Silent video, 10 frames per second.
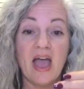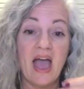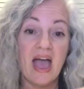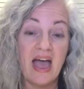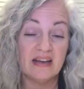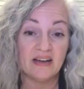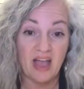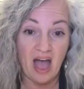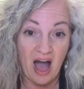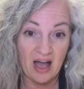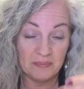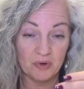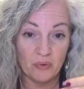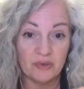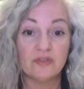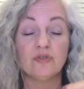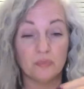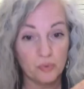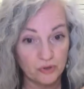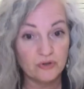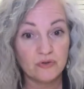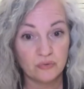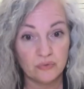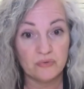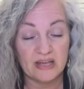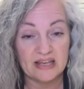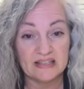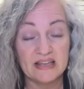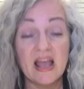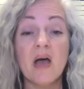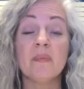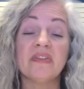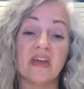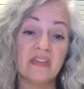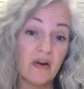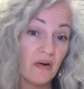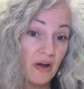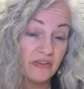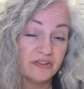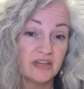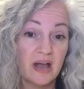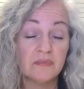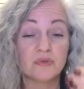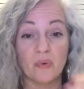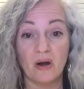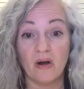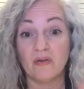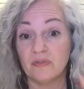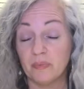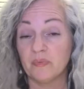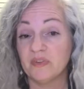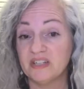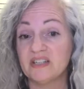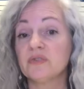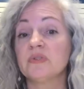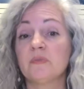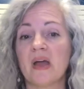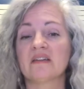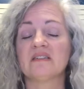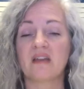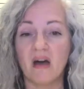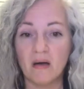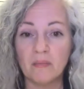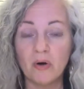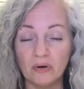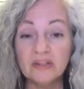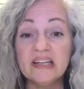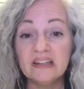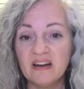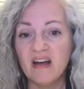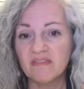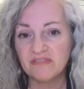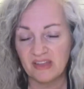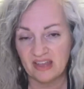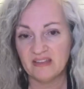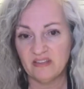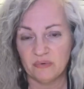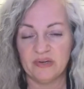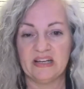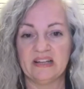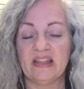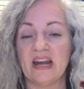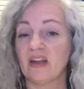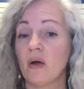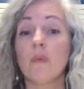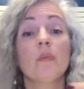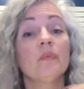and I'm going to push through this. But then there are other times where the disrespect has come early enough in the reading that I go,